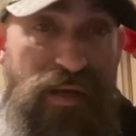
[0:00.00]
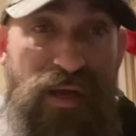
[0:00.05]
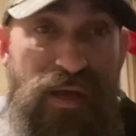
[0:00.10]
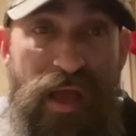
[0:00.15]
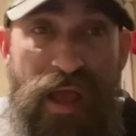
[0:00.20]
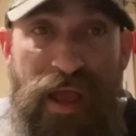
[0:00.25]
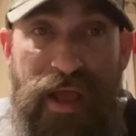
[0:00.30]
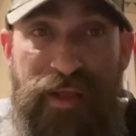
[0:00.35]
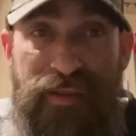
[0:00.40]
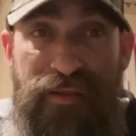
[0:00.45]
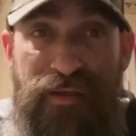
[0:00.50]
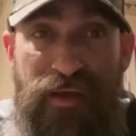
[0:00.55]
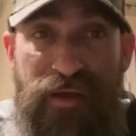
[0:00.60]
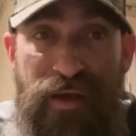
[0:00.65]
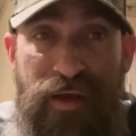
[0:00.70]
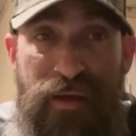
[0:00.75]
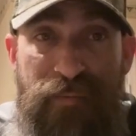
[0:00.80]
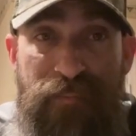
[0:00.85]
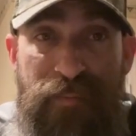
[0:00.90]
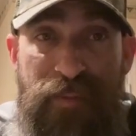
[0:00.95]
And
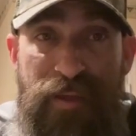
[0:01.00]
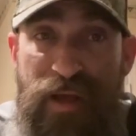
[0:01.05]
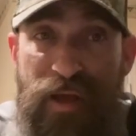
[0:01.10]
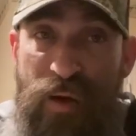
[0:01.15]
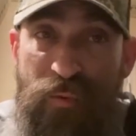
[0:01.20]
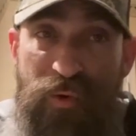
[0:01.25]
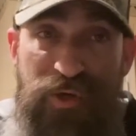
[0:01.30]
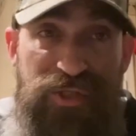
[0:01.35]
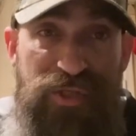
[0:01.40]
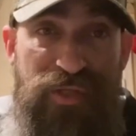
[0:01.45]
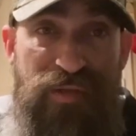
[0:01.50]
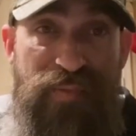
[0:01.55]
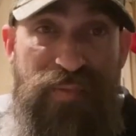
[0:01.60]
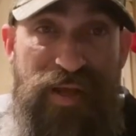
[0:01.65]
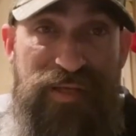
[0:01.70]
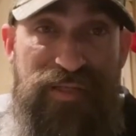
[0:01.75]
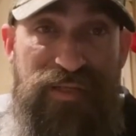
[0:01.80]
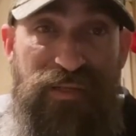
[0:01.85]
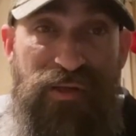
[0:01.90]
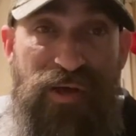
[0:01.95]
I wish you the
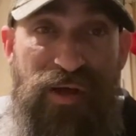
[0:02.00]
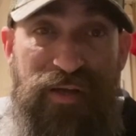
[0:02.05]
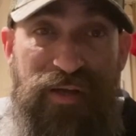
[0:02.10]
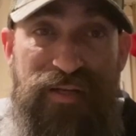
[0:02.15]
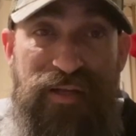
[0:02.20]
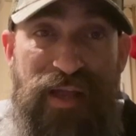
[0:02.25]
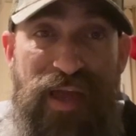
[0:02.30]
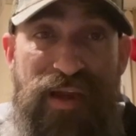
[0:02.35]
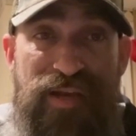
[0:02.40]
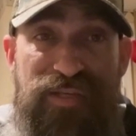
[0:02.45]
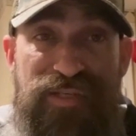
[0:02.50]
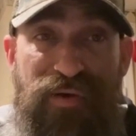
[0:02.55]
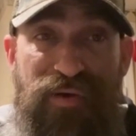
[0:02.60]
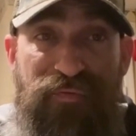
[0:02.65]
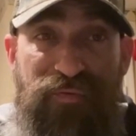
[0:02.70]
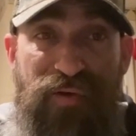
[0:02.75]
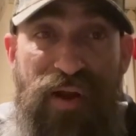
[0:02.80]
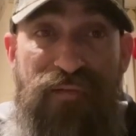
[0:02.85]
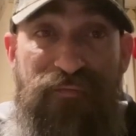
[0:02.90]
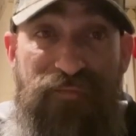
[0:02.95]
best of luck. And again, it's your
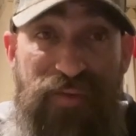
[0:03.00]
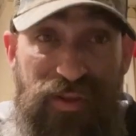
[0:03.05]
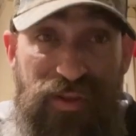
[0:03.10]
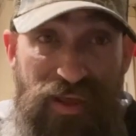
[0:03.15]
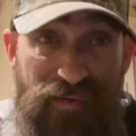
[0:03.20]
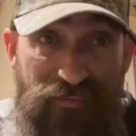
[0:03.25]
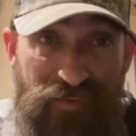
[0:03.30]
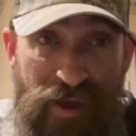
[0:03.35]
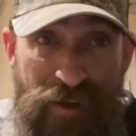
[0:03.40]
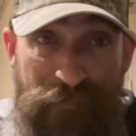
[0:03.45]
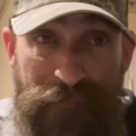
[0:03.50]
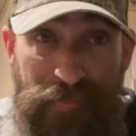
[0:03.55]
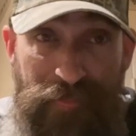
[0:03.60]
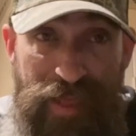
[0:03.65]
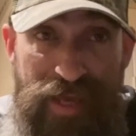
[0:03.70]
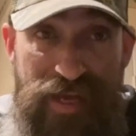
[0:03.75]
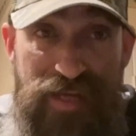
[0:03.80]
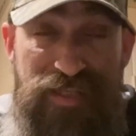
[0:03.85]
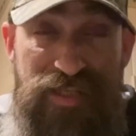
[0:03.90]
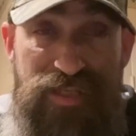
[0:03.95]
friend, Philly Fan.
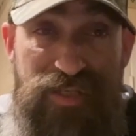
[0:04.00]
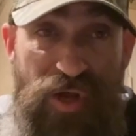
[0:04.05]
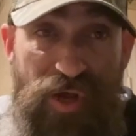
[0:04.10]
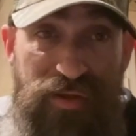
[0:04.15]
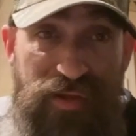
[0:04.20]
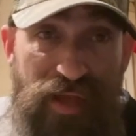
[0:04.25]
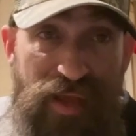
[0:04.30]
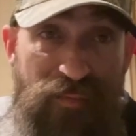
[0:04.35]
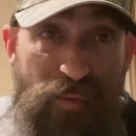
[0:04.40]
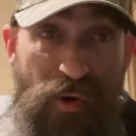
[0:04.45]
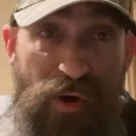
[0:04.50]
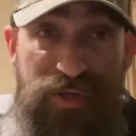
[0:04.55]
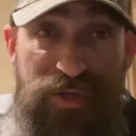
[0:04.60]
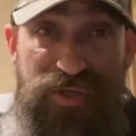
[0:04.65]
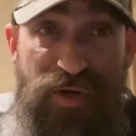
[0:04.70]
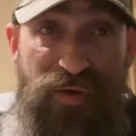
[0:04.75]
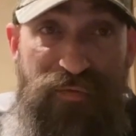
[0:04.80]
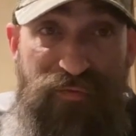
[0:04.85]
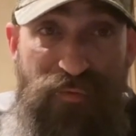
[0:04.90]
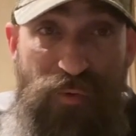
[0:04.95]
It is Sunday,
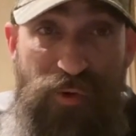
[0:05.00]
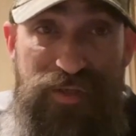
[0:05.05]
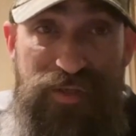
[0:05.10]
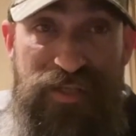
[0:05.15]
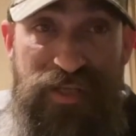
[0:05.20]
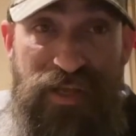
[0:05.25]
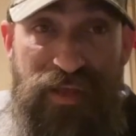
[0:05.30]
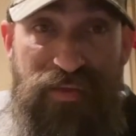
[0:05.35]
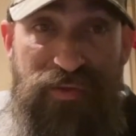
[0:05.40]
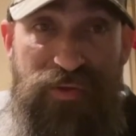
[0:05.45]
March 14th,